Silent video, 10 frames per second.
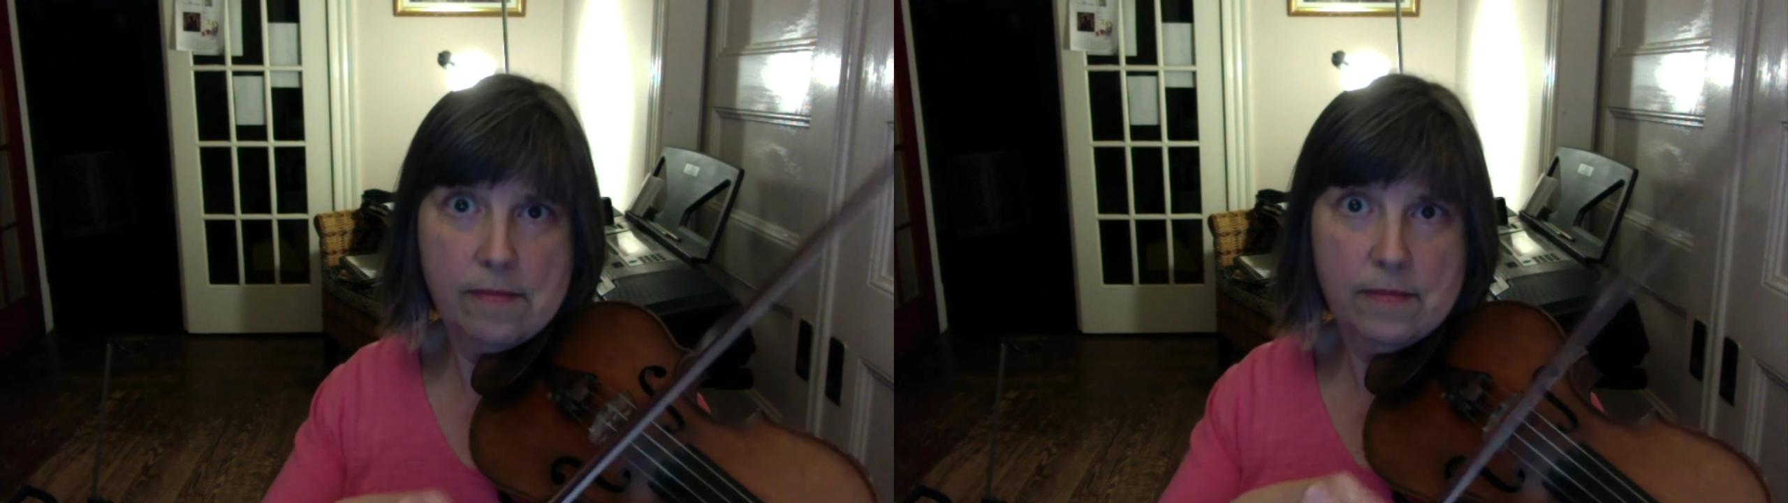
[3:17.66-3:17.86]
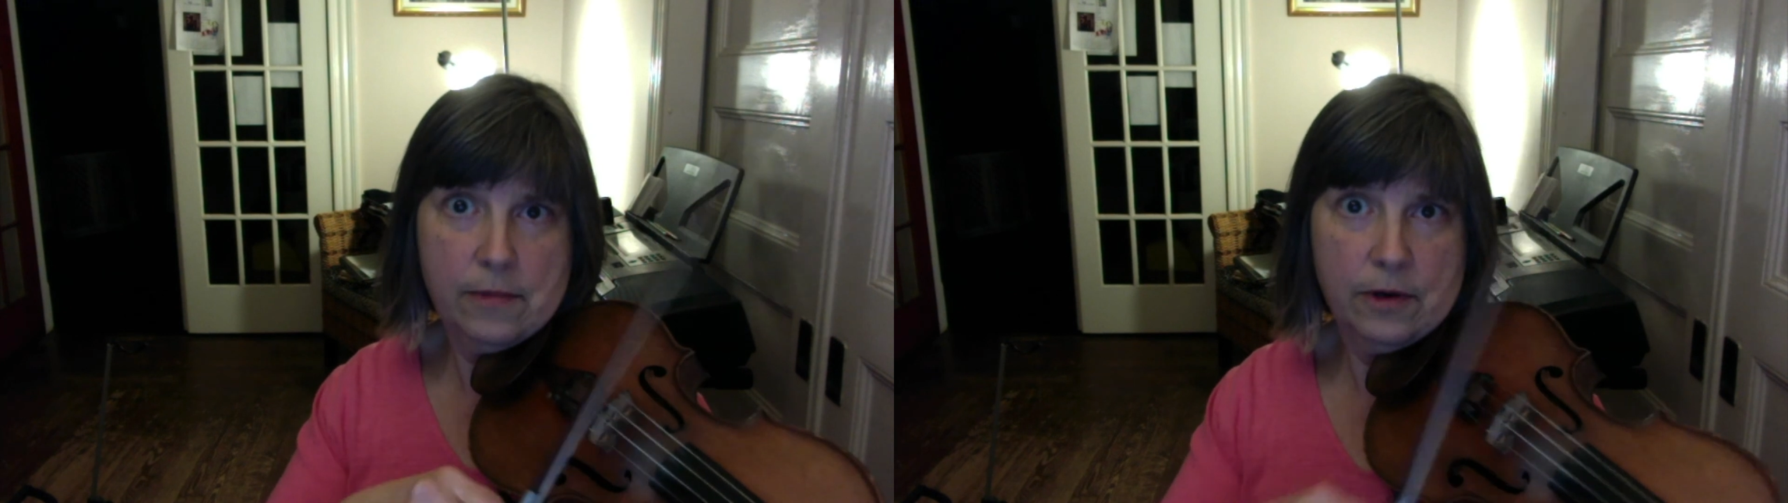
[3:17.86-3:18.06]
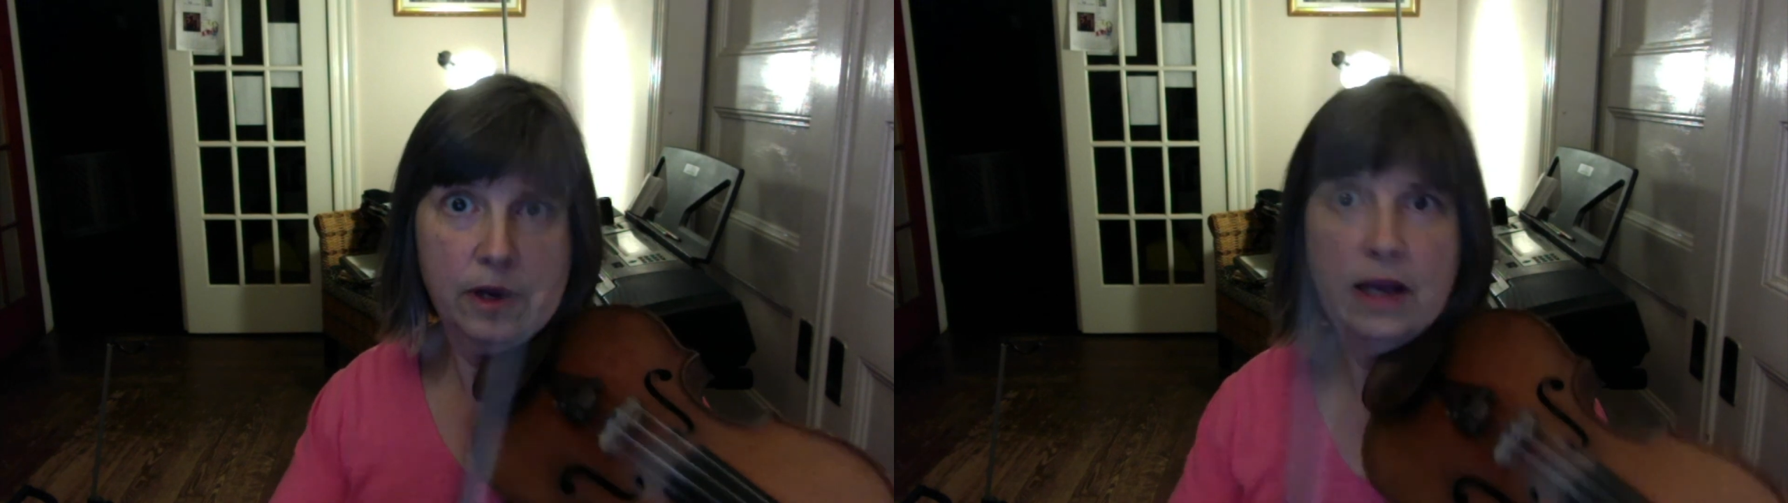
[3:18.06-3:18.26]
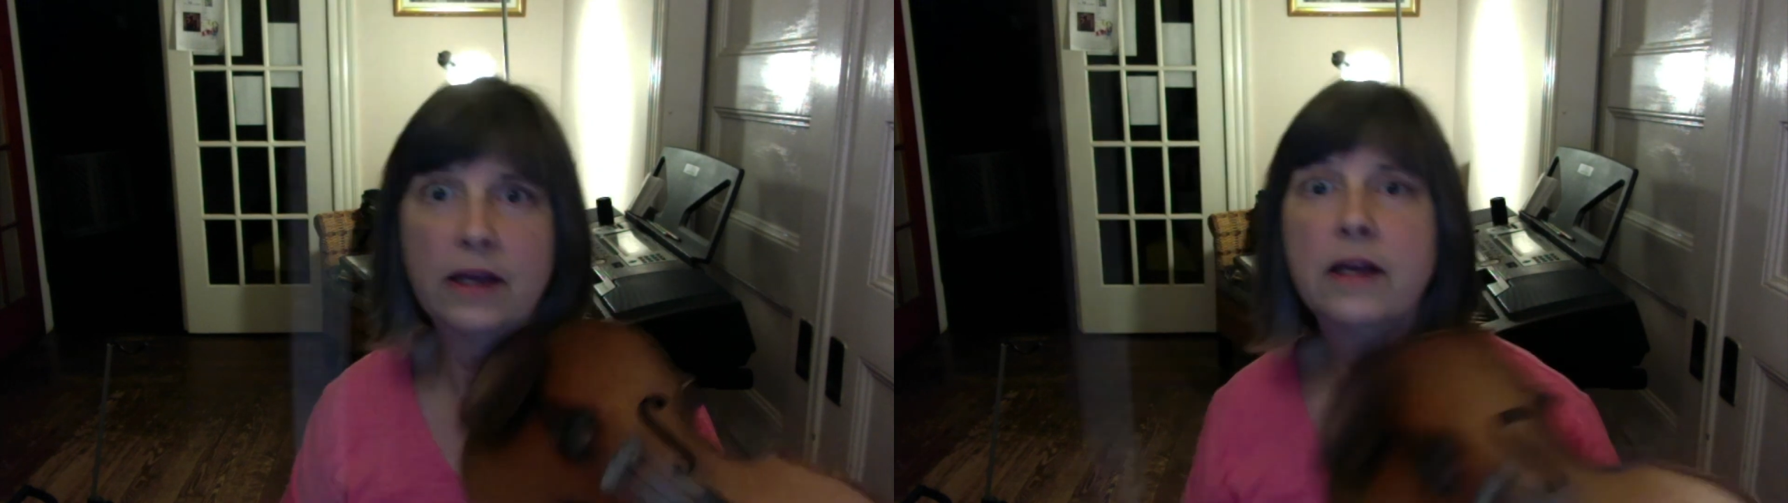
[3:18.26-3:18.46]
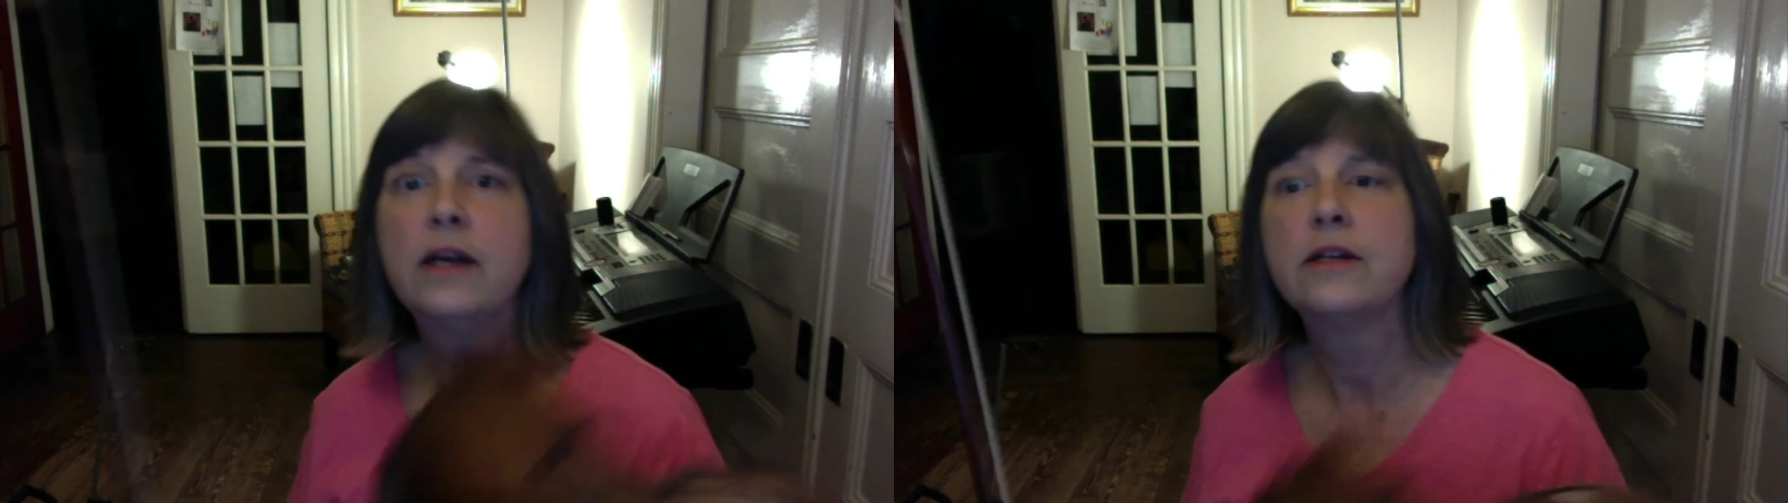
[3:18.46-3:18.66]
Okay,
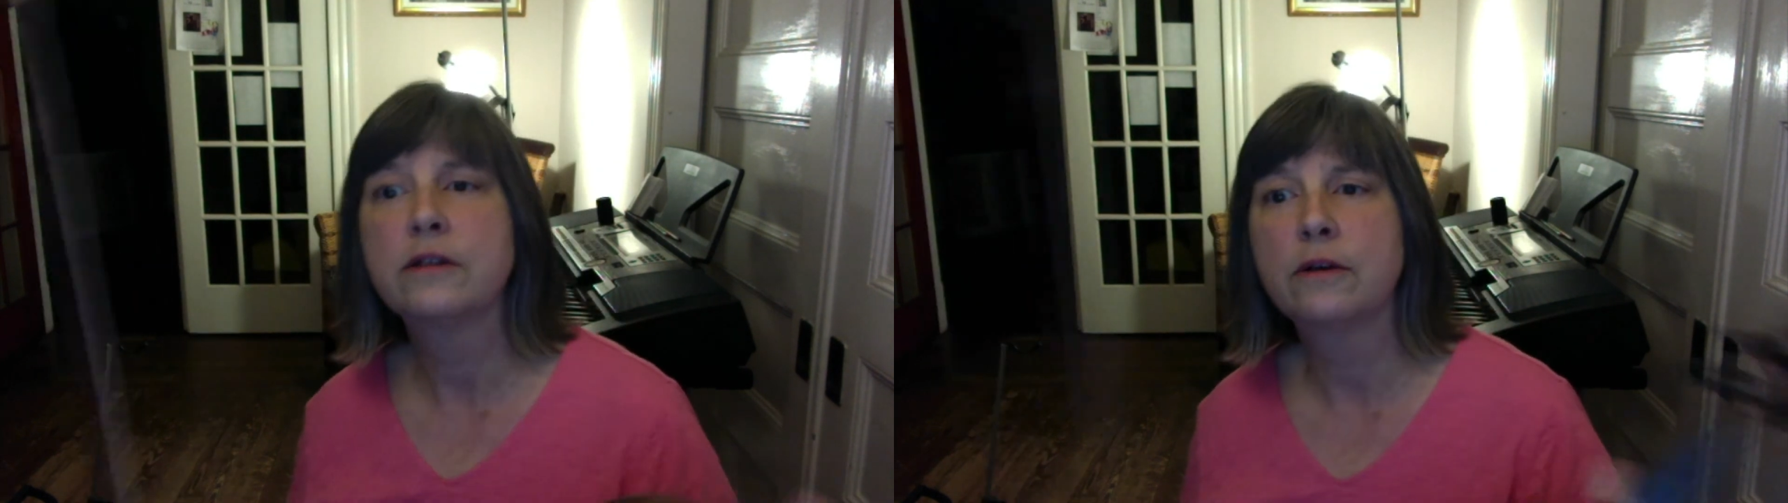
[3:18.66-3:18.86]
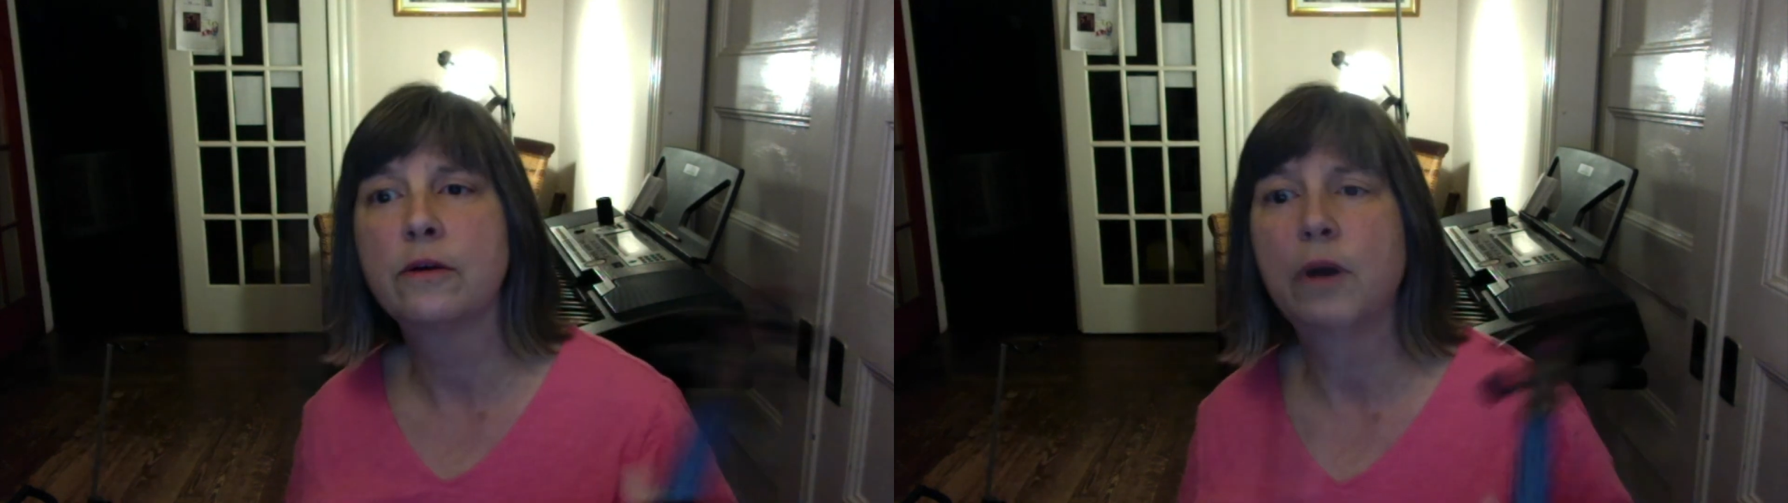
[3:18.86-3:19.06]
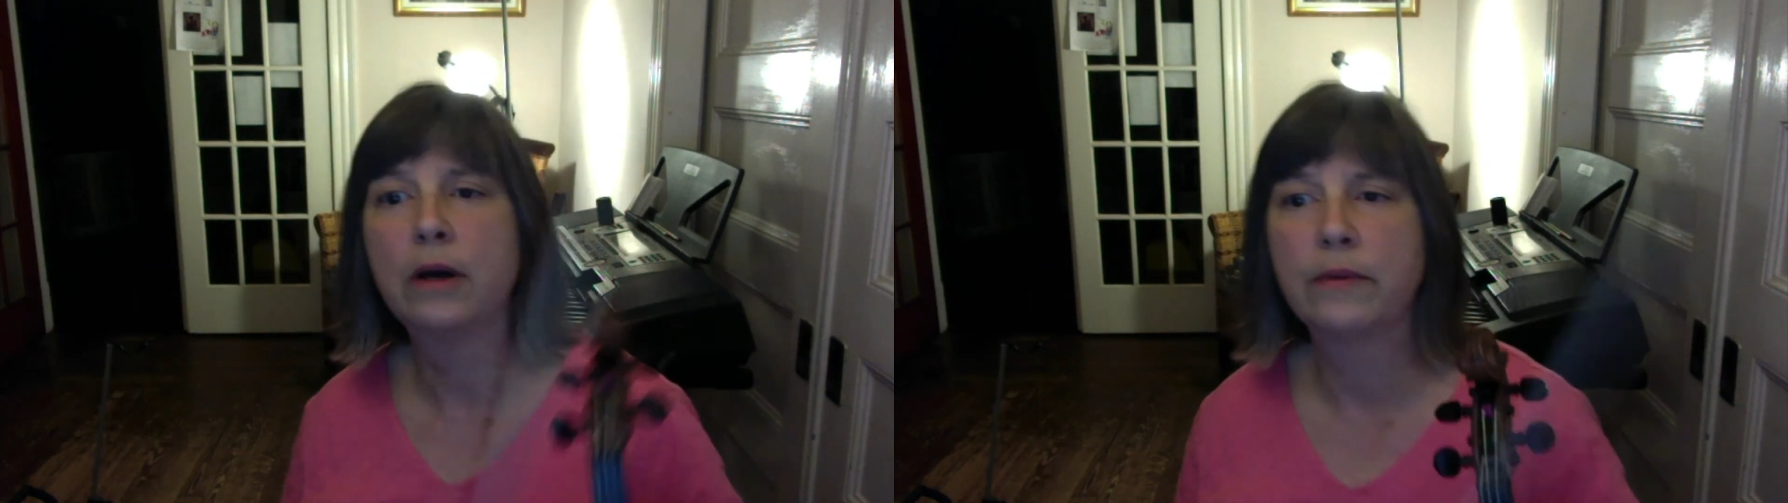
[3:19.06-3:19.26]
so